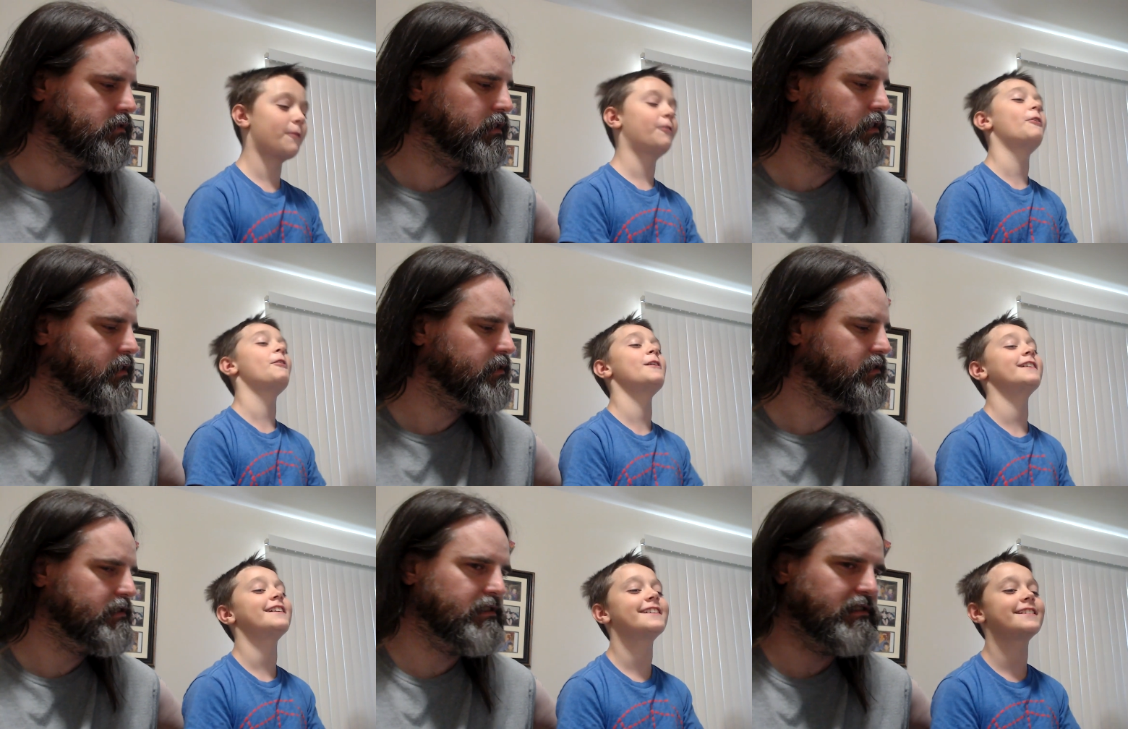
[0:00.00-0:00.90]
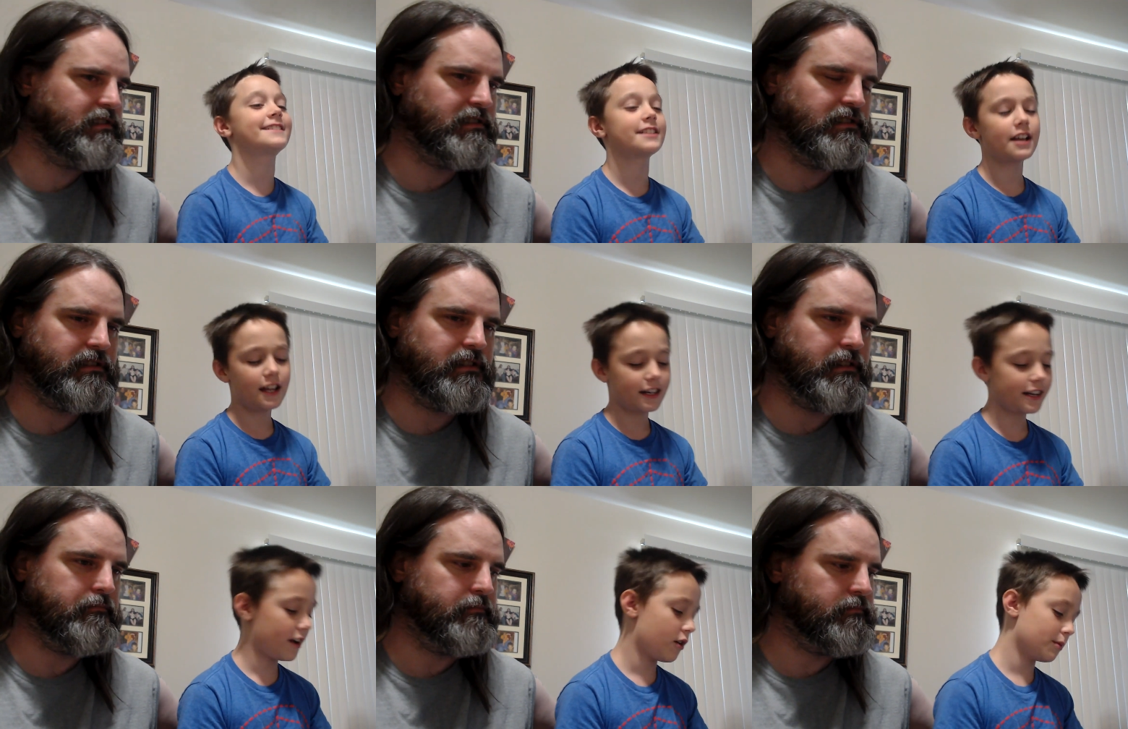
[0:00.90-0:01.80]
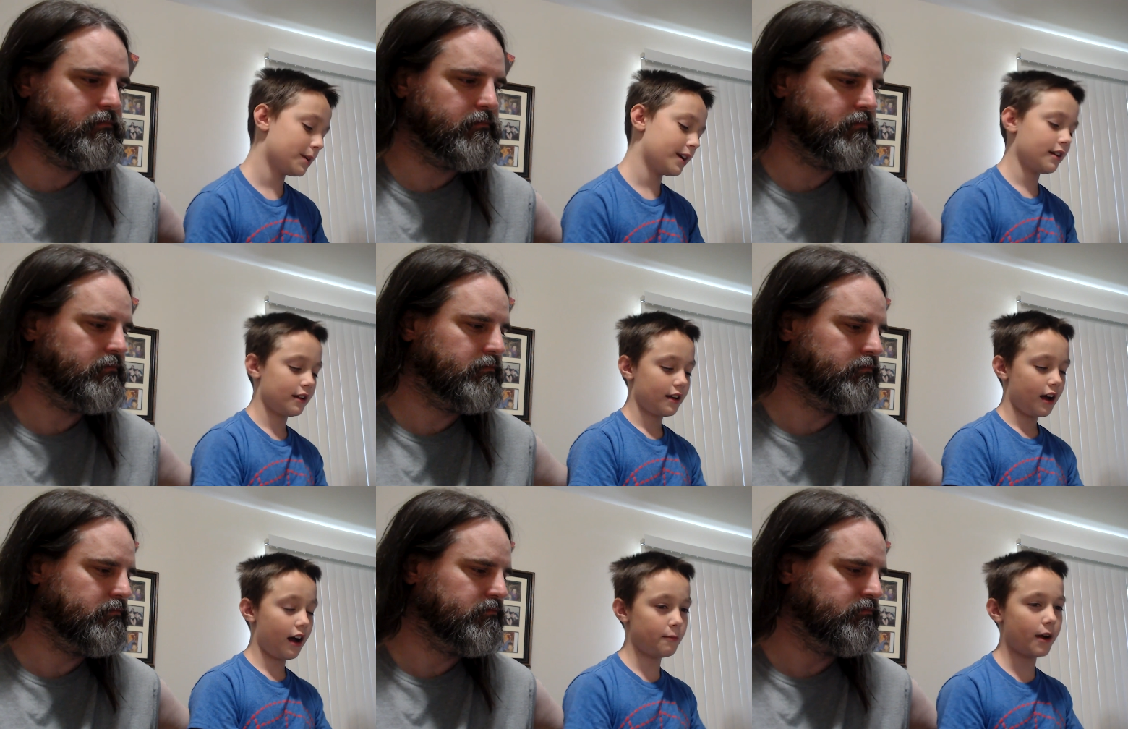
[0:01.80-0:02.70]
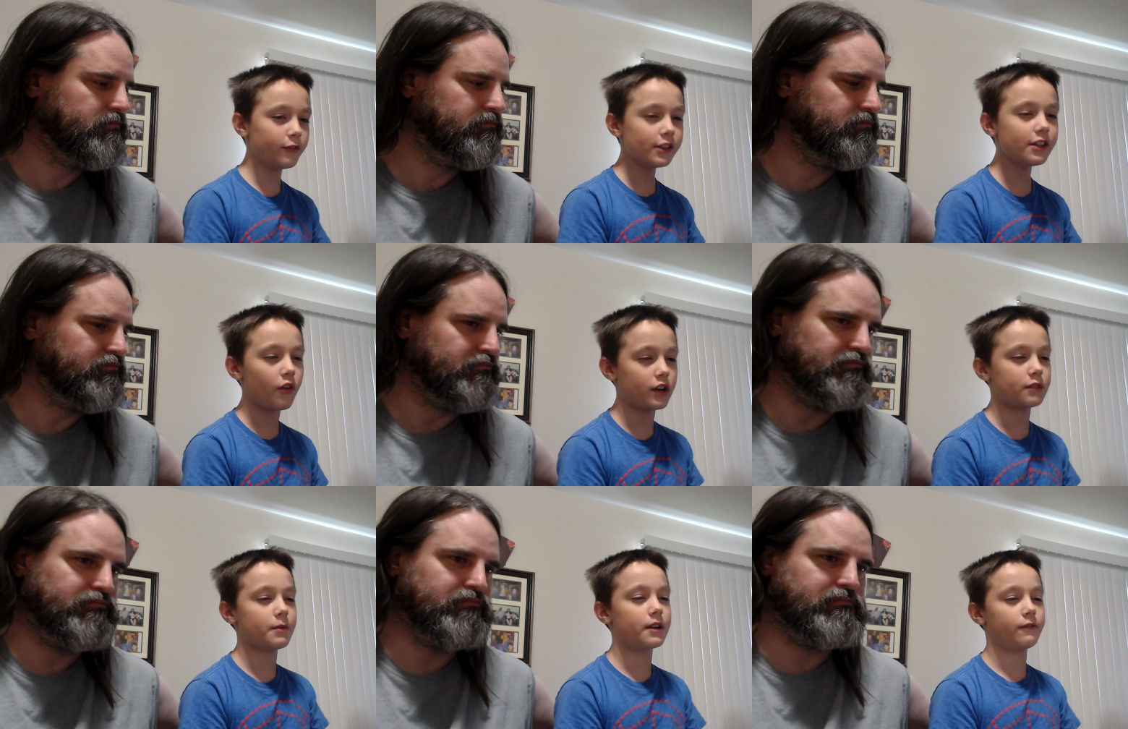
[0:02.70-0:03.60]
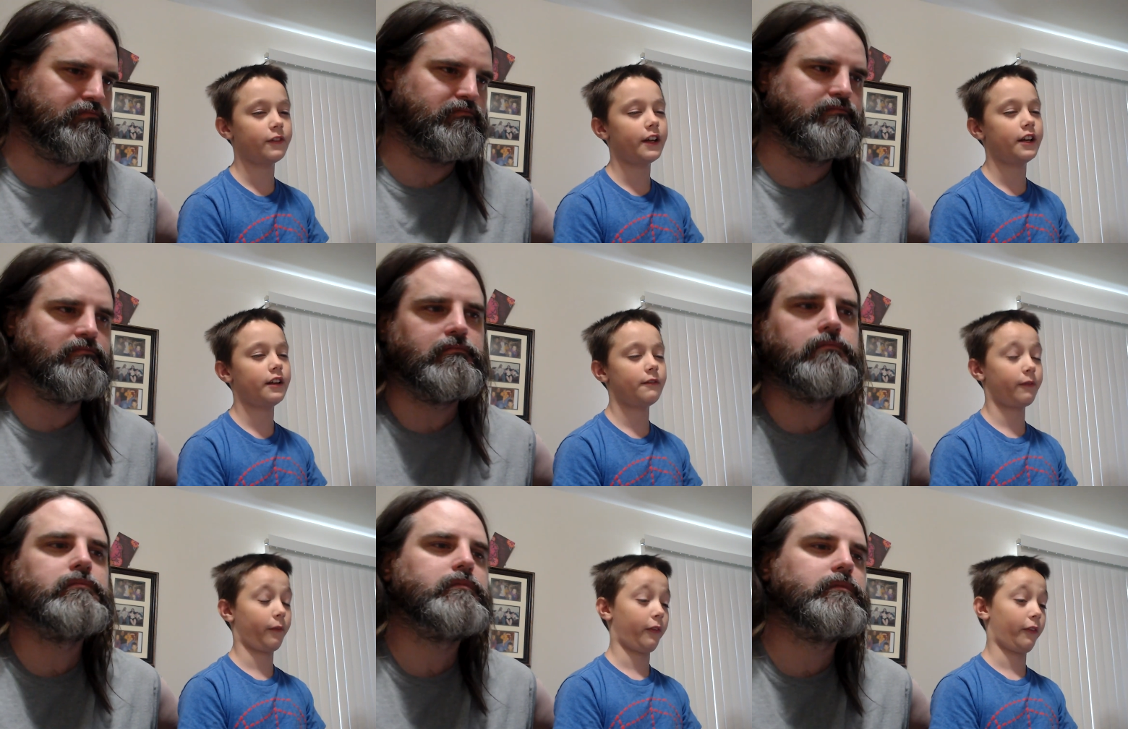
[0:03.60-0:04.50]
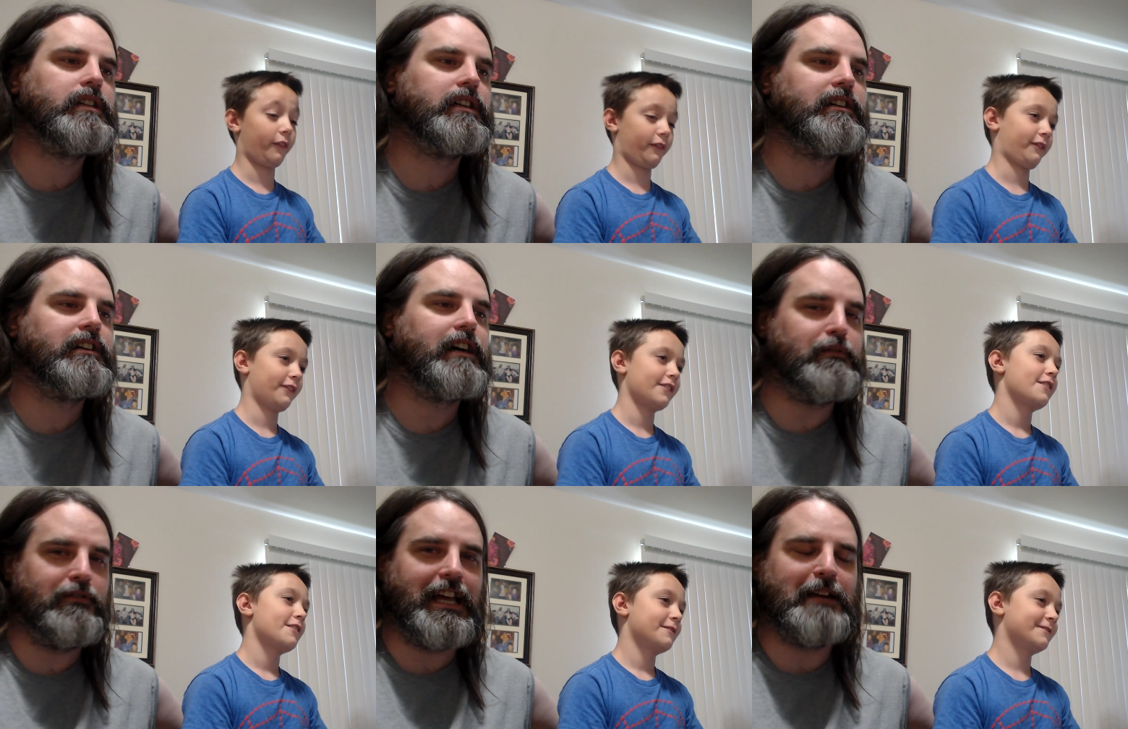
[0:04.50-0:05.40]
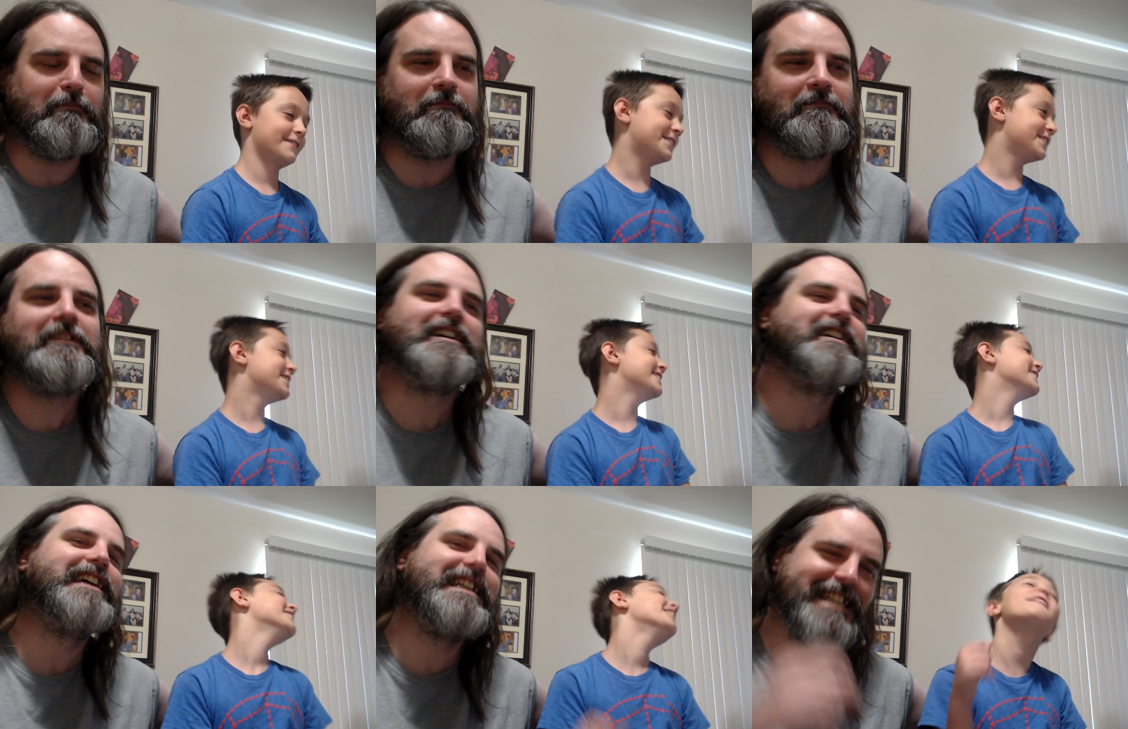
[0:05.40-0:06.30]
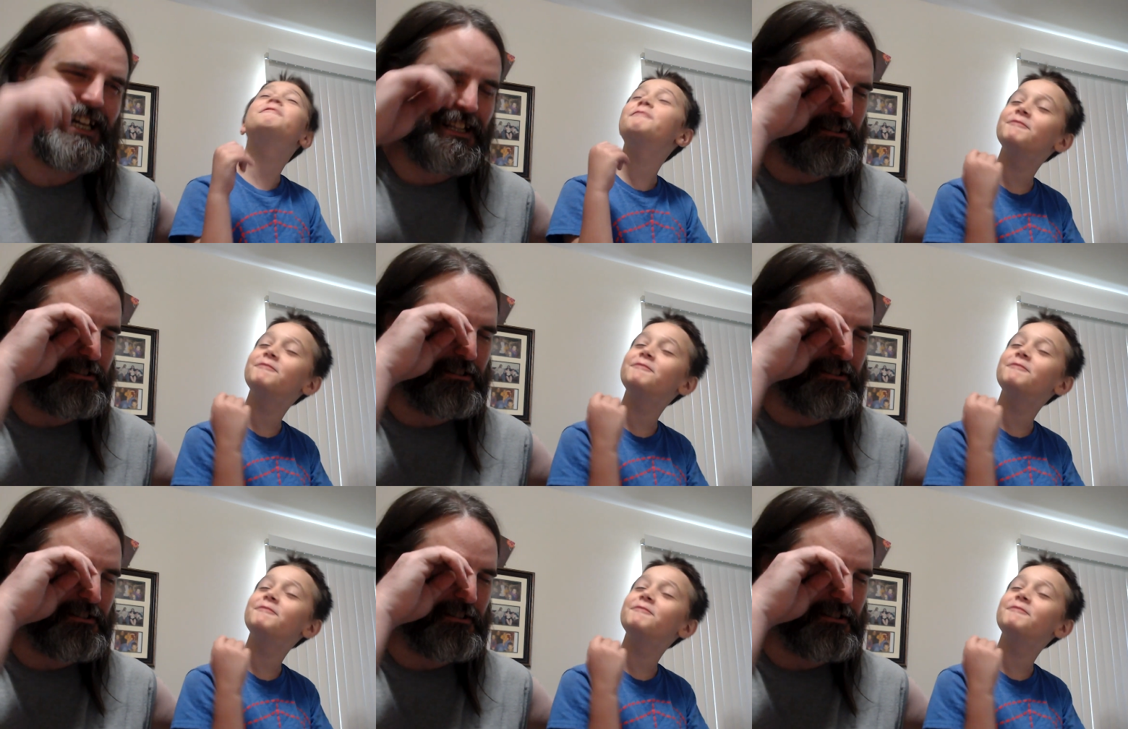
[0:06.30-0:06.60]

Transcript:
Speaker 1: four is Naomi. Um, I've really always been a flame.
Speaker 2: A flame. He's got a